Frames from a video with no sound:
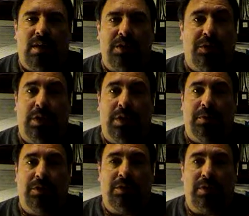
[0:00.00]
YouTube
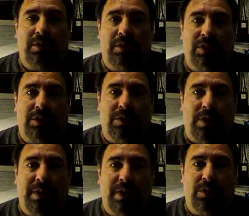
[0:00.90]
is uh, such a
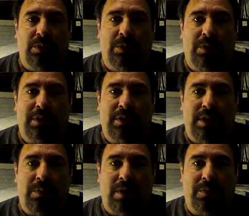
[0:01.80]
great tool. I'll tell
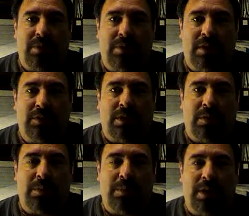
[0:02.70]
you what, when I
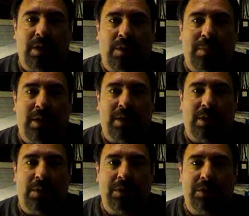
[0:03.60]
started playing
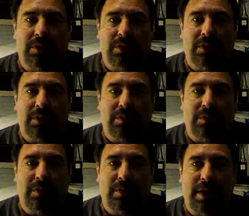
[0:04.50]
harmonica, I wish uh,
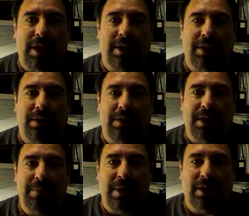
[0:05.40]
they had
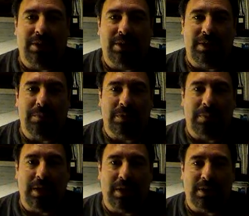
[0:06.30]
internet back then,
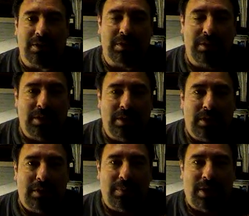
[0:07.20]
but back in the
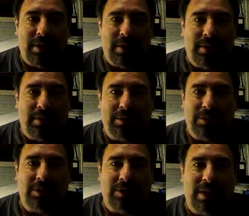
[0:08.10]
back in the
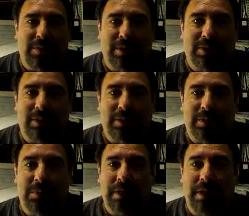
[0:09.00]

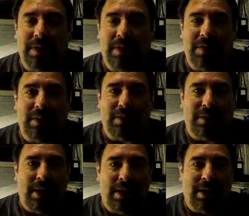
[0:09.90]
70s, we didn't have
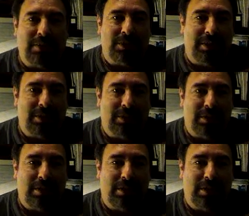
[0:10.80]
that access.